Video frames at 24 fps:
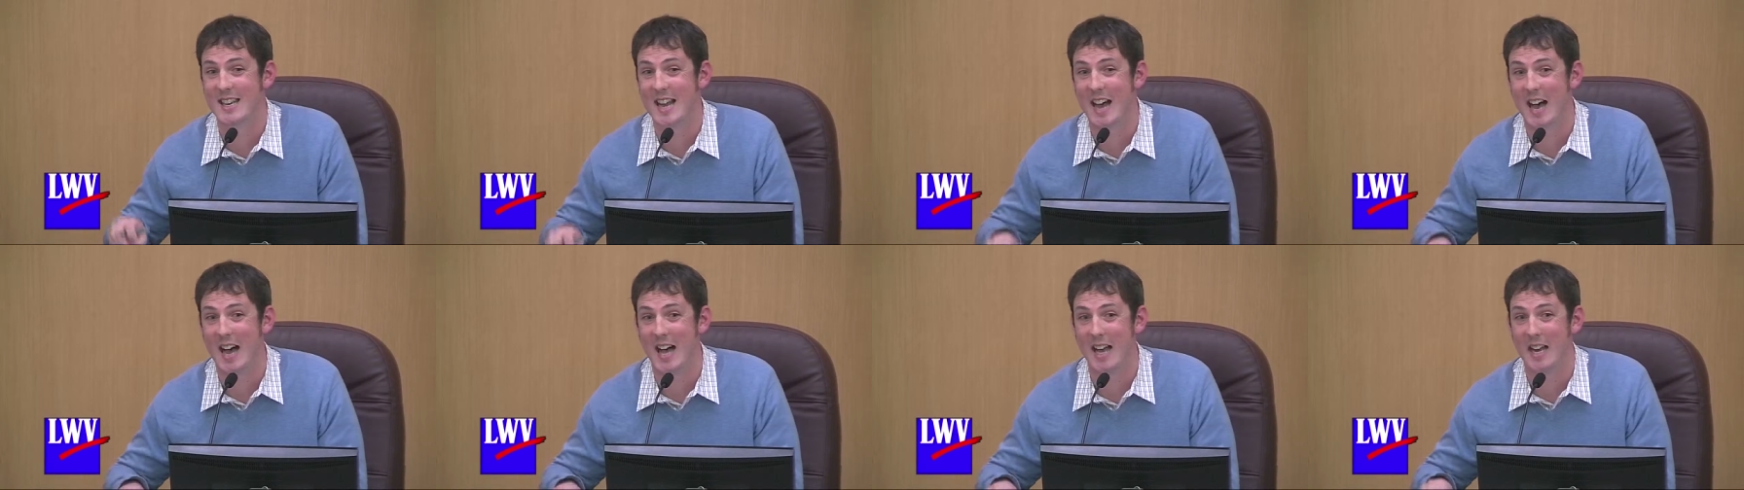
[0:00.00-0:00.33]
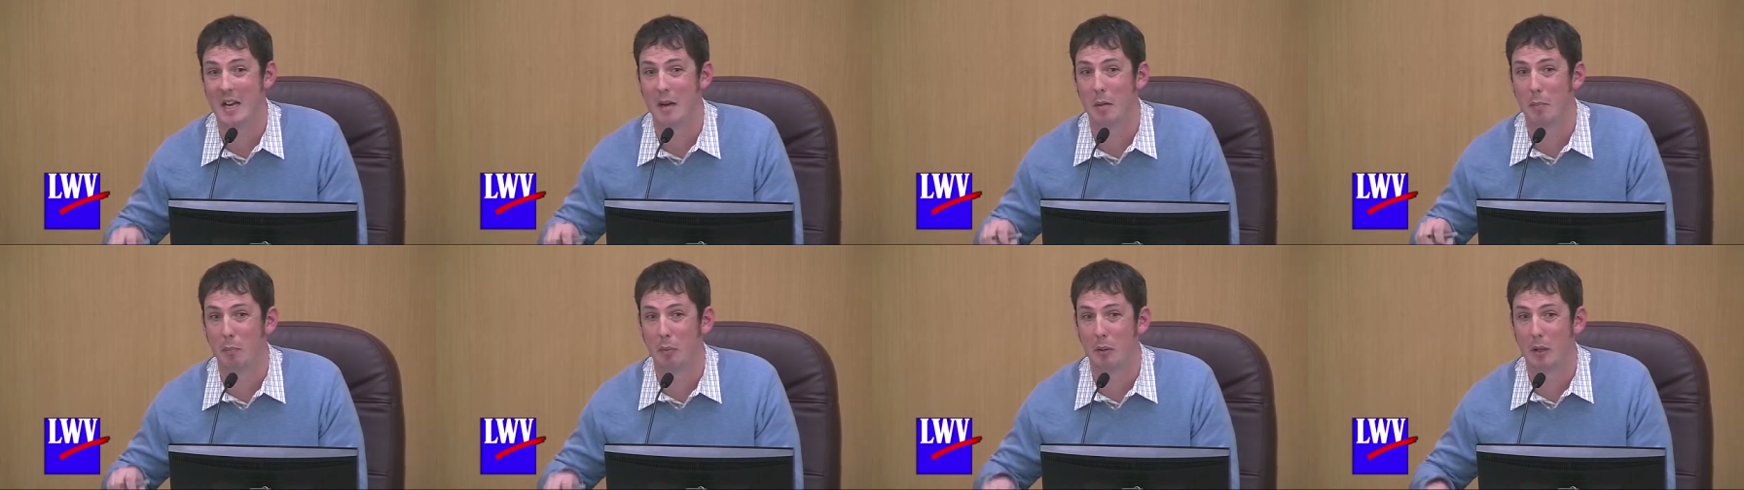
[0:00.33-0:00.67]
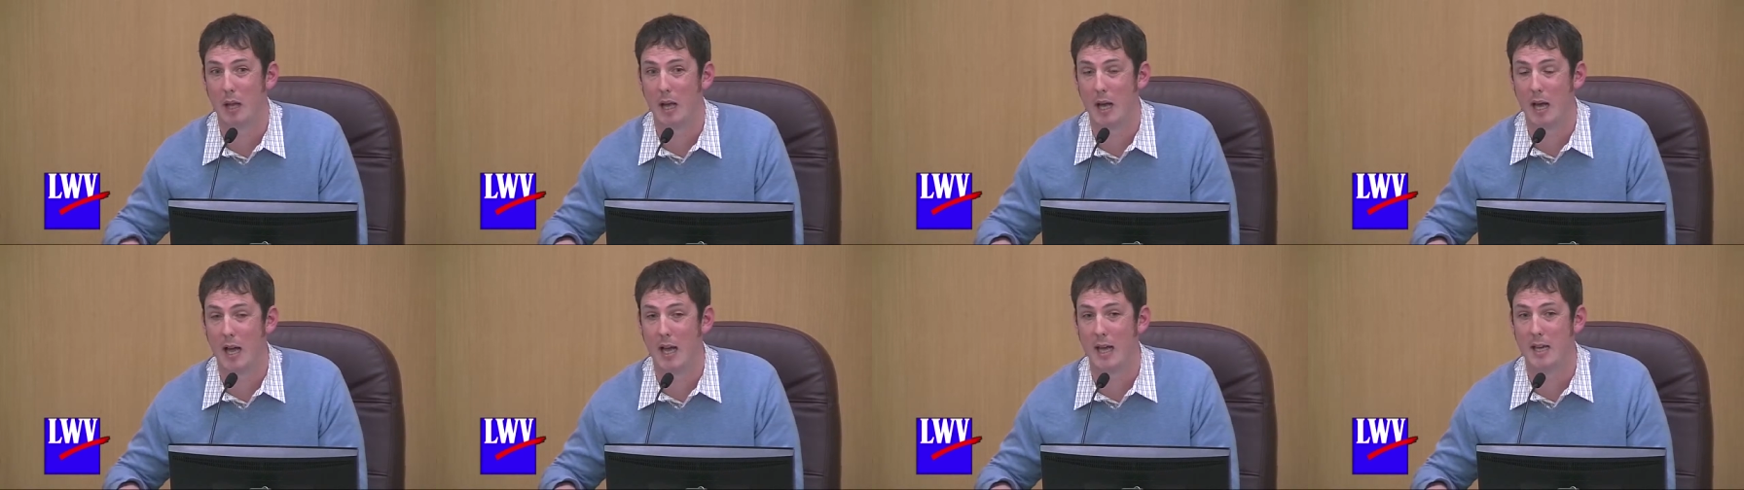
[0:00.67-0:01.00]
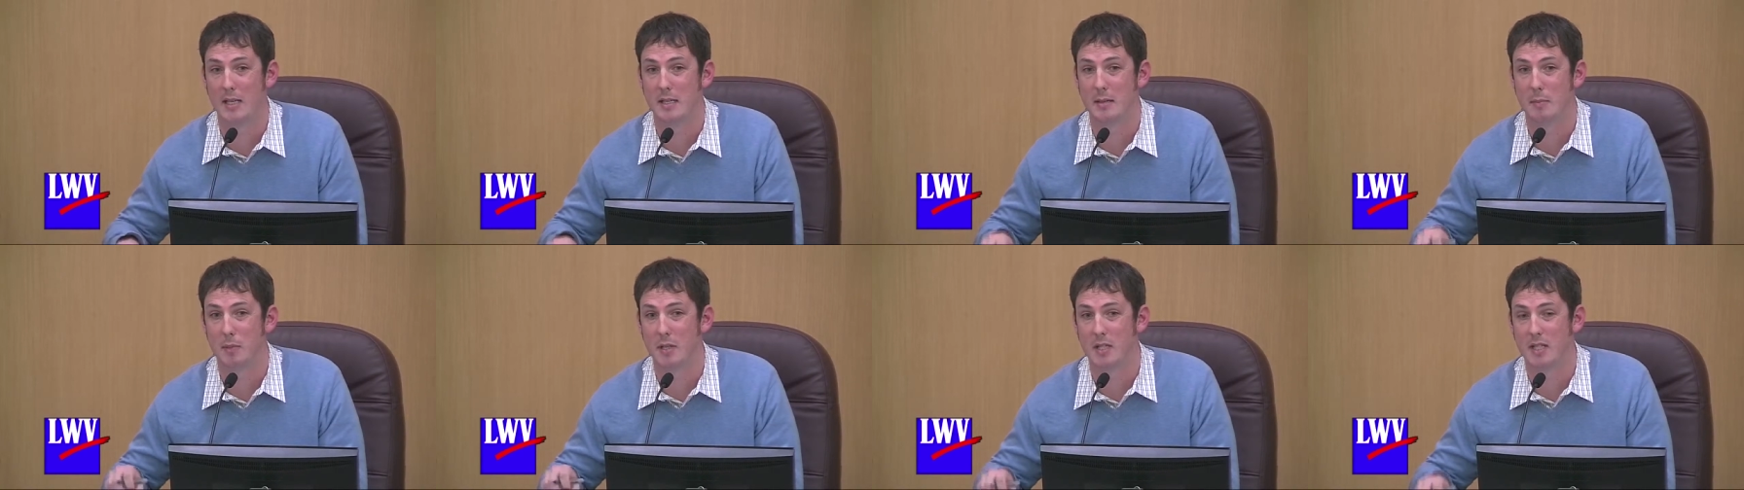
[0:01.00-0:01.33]
not apply
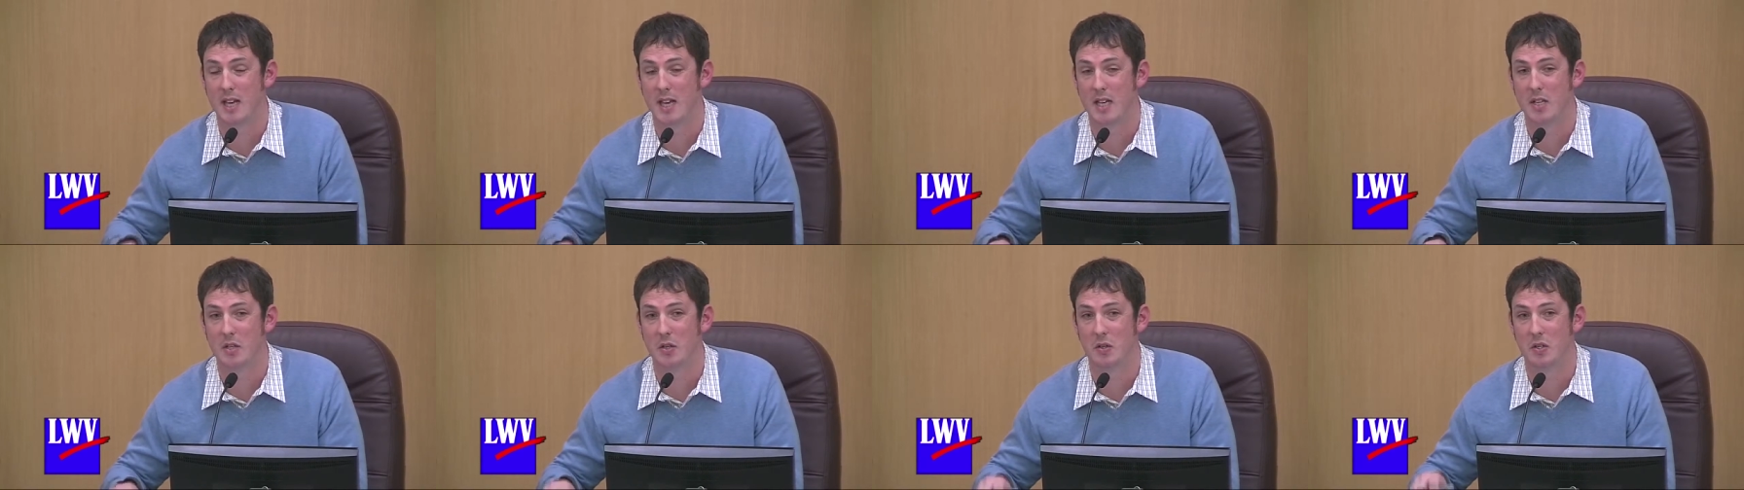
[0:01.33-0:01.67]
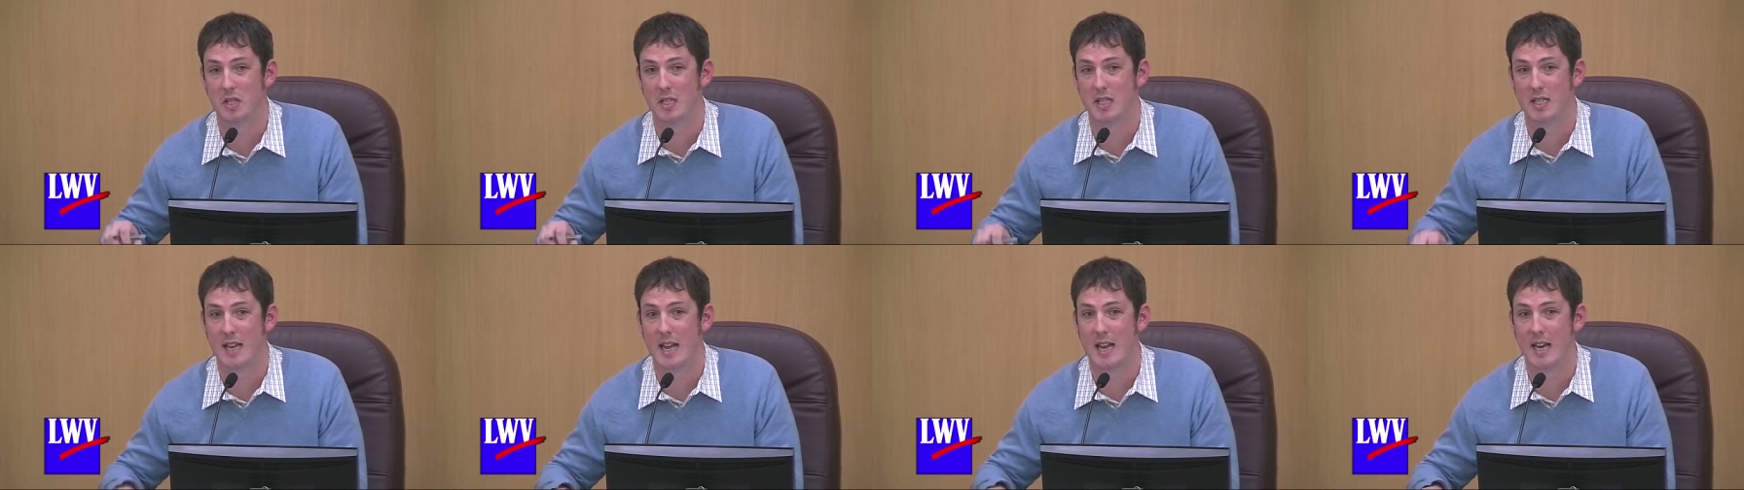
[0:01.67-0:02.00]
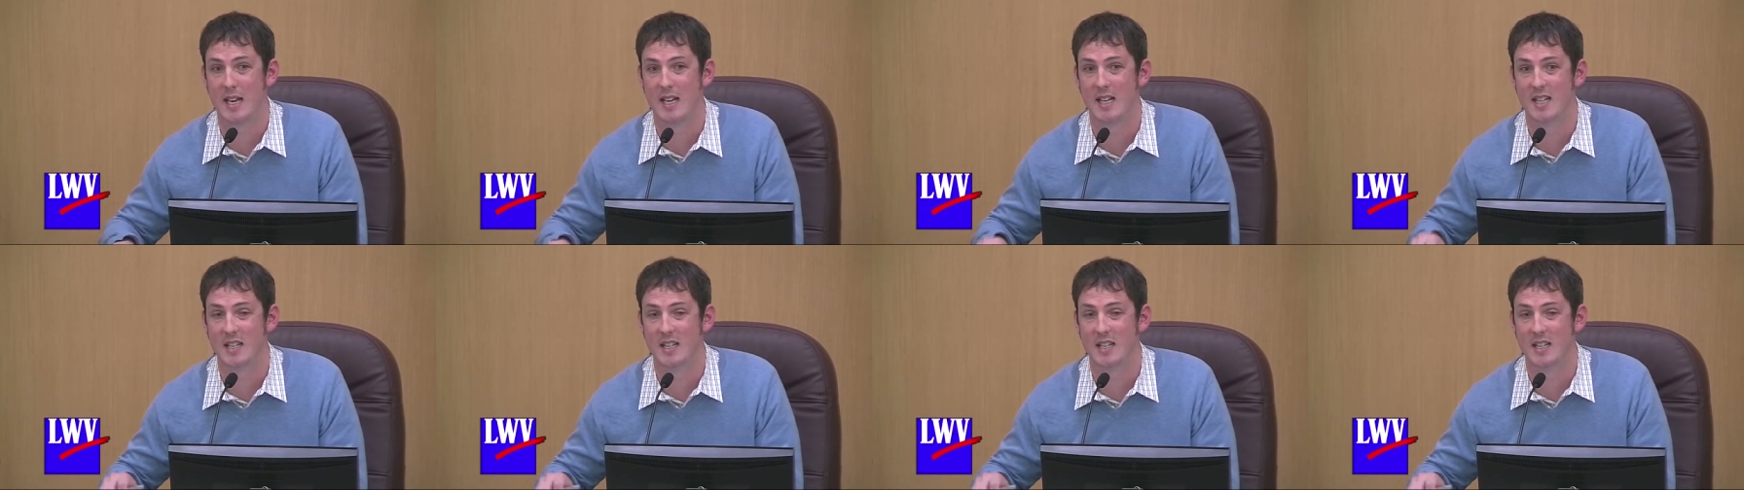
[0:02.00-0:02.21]
to potential state